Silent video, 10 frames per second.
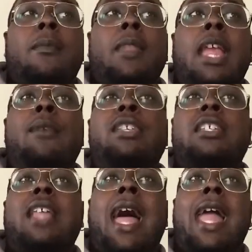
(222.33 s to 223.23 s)
it was just
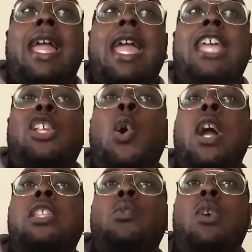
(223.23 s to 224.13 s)
like, it's
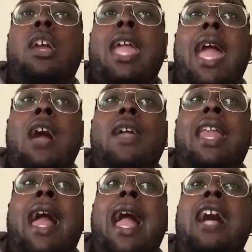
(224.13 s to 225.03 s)
hard to work out in
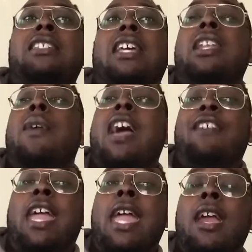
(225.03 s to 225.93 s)
a house that don't have
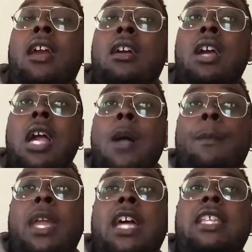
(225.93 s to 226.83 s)
air
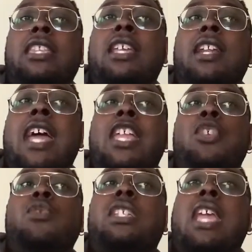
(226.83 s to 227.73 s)
because at the end of the day,
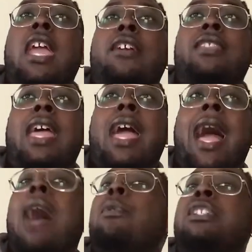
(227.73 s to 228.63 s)
you scared that
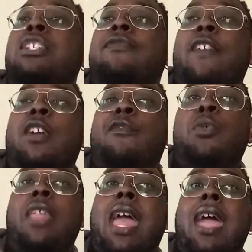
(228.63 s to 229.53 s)
I was just fearful
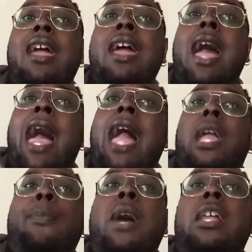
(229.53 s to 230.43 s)
that I
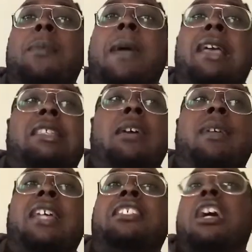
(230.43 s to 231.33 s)
could probably pass out
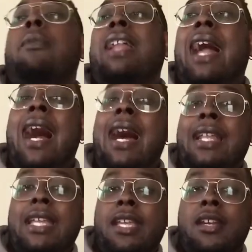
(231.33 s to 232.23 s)
because it's already hot
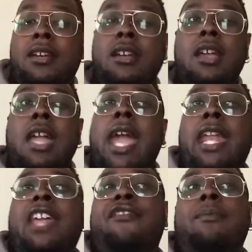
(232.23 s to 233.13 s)
in here. And
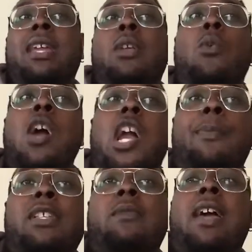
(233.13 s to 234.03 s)
then for me to work up
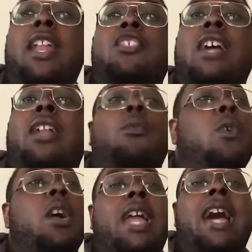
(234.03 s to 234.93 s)
a sweat and try to
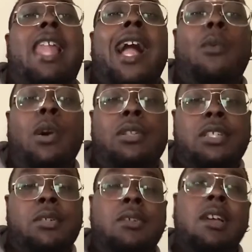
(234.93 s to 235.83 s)
work out like I want
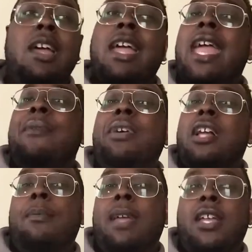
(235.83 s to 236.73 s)
to, it wasn't
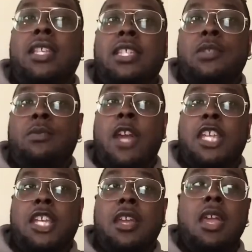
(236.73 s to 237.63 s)
going to be a good
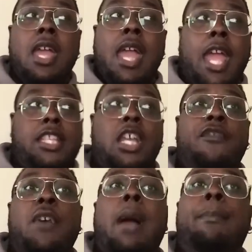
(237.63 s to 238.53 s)
situation. And so
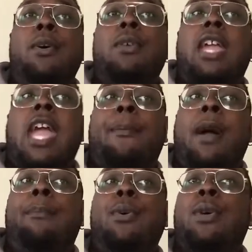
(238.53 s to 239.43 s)
for our boot camp
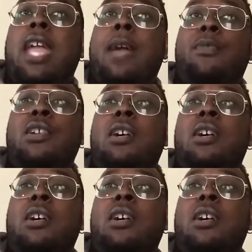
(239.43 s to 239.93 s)
was going to